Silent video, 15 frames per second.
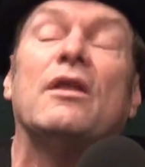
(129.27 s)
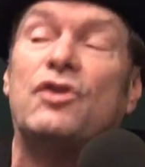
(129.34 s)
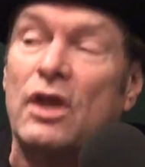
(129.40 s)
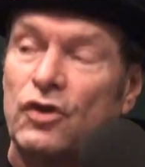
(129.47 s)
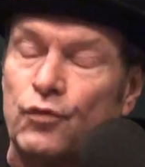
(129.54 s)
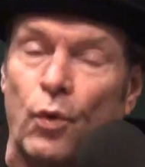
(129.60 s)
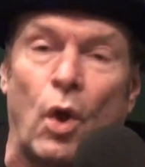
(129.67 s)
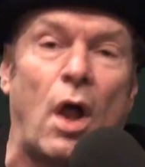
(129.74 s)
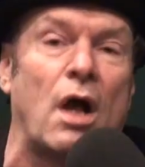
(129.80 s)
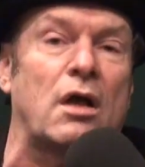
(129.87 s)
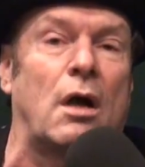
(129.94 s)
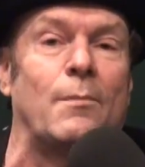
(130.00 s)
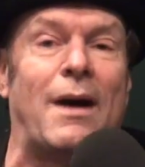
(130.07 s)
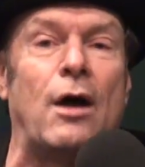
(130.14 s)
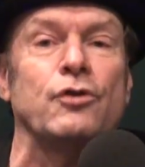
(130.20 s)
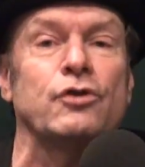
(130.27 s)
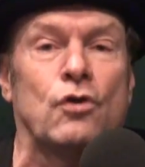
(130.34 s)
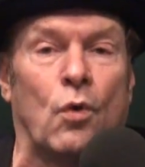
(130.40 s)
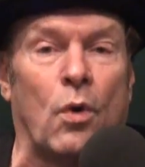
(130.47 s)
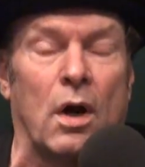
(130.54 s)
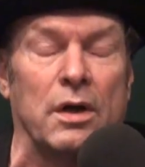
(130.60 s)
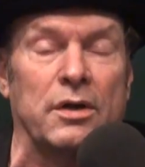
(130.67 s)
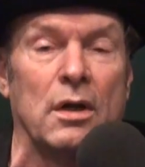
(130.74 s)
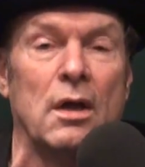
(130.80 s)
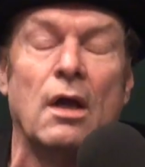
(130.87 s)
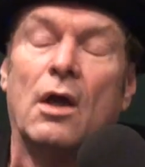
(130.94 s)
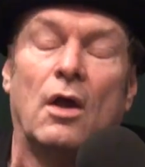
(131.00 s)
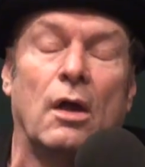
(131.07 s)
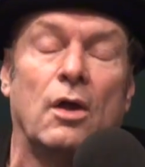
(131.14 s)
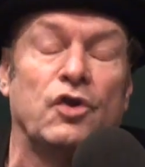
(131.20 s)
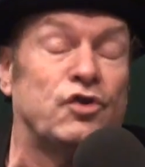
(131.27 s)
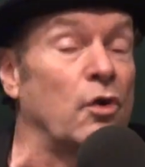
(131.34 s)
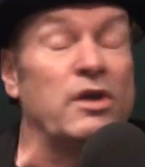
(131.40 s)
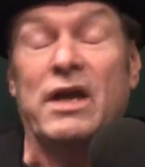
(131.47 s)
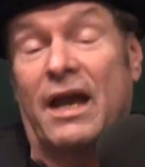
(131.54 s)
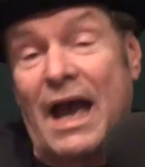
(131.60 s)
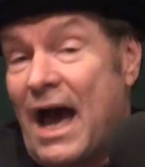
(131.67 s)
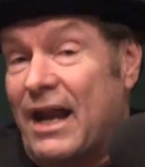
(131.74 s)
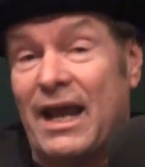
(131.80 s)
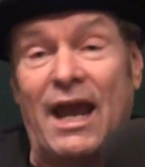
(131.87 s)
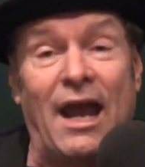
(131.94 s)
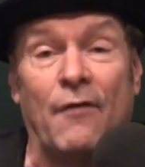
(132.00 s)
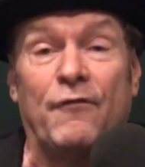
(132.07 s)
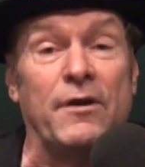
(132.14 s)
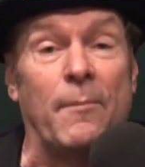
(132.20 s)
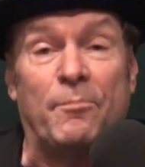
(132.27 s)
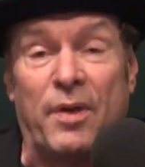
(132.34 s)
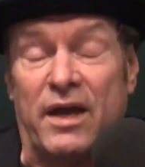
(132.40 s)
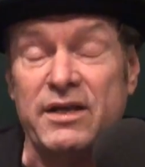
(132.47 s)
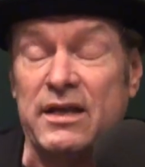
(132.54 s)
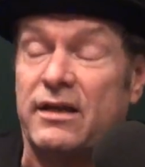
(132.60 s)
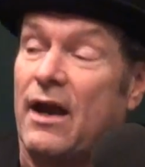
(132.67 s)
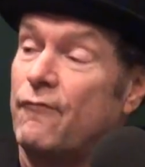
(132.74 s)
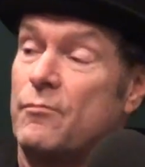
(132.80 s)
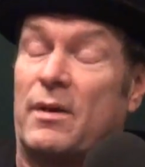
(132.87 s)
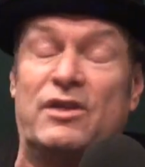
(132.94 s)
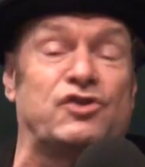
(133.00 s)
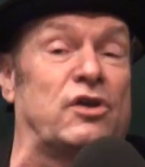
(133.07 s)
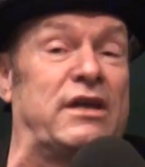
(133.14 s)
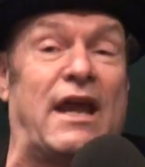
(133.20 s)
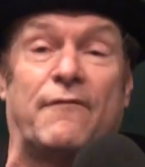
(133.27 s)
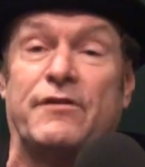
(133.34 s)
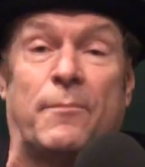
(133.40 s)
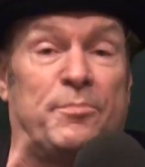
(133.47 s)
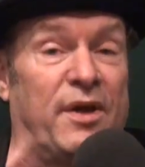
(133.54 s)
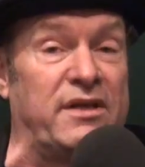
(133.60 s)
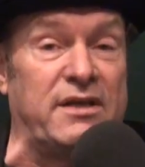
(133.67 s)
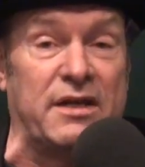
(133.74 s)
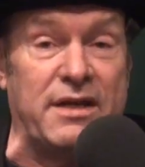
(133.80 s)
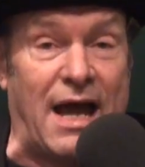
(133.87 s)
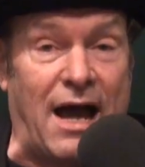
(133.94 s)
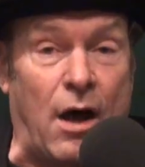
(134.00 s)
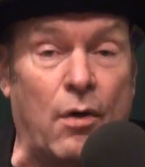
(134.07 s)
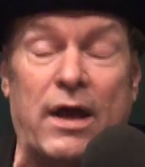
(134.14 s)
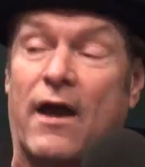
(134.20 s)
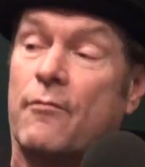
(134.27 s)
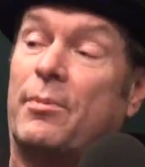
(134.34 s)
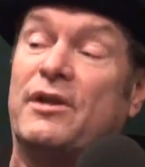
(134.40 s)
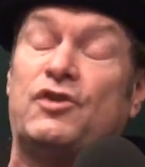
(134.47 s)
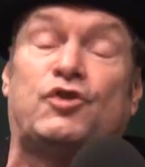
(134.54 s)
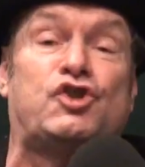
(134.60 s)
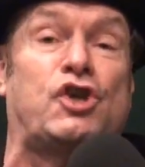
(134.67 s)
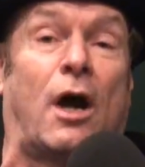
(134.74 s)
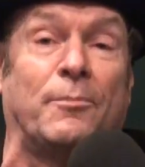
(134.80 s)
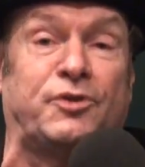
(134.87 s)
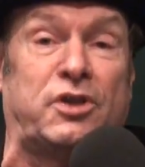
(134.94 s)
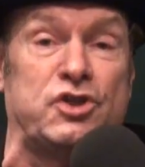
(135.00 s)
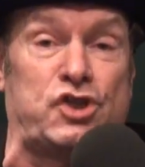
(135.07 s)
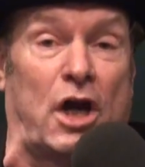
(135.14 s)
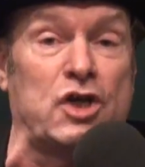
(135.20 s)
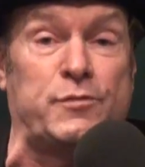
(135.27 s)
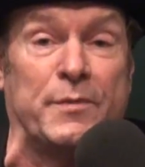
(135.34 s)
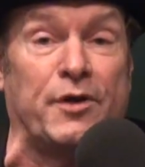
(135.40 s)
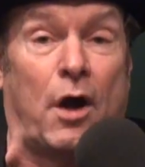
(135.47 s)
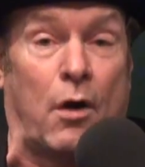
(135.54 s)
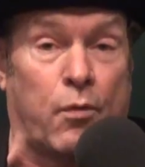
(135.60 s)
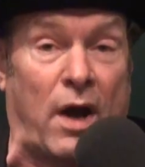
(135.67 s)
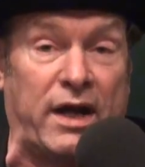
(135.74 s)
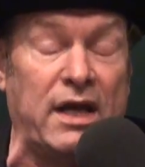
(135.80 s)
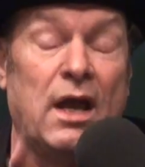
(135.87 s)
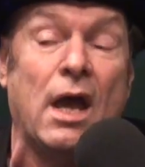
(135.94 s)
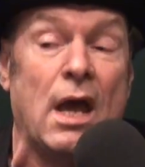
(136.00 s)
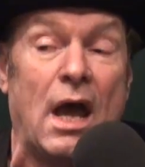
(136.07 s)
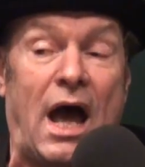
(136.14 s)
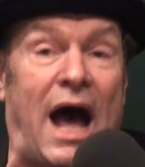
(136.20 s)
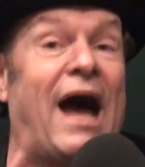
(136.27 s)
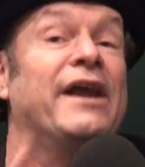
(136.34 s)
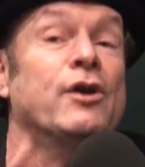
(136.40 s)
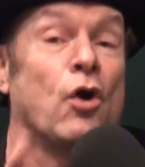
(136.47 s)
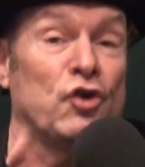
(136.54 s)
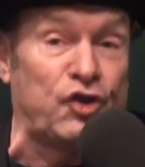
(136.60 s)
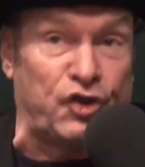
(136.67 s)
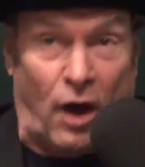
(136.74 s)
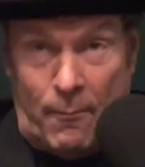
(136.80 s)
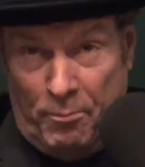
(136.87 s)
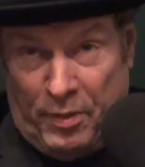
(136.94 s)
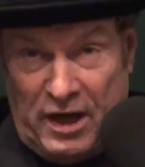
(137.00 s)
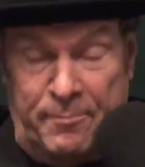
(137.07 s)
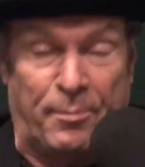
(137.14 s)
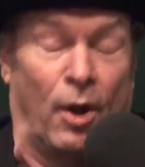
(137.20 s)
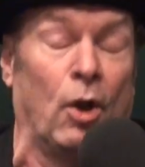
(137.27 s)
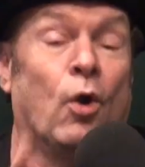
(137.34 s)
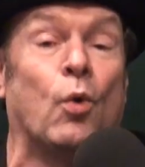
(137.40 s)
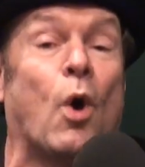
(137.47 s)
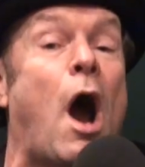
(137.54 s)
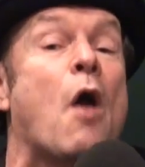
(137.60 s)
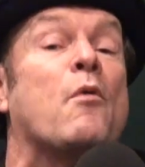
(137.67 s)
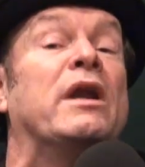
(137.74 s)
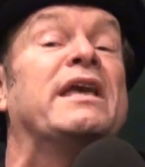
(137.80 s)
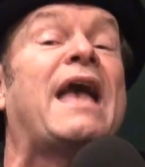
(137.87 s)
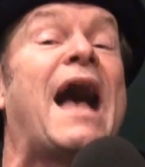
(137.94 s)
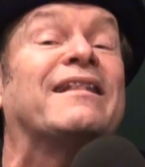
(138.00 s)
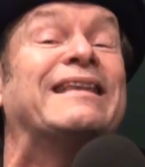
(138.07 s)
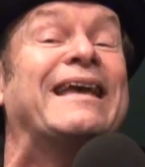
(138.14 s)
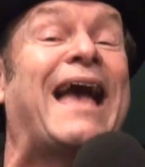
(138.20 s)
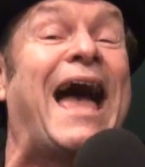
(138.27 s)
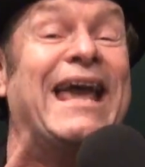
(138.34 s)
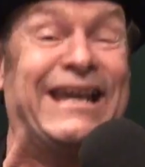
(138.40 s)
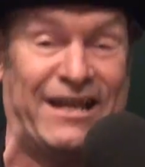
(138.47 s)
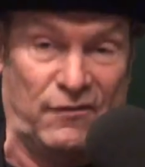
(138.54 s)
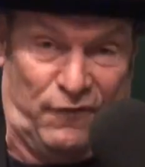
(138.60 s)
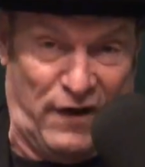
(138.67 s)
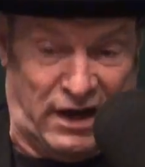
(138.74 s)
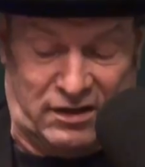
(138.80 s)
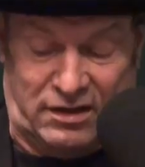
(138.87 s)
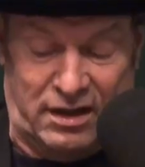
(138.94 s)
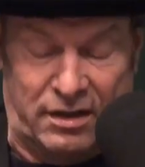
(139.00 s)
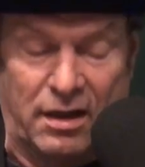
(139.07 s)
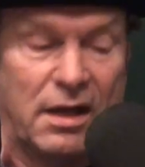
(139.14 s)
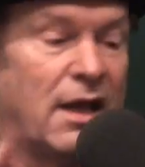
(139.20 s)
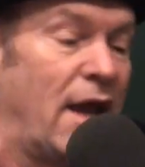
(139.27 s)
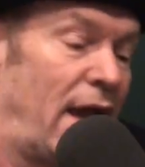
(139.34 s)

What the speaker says: This will all come out in court. So you got to have an opinion. Everybody's going to have an opinion now. Everybody's jumped to judgment already. I know some people who already got the guy convicted.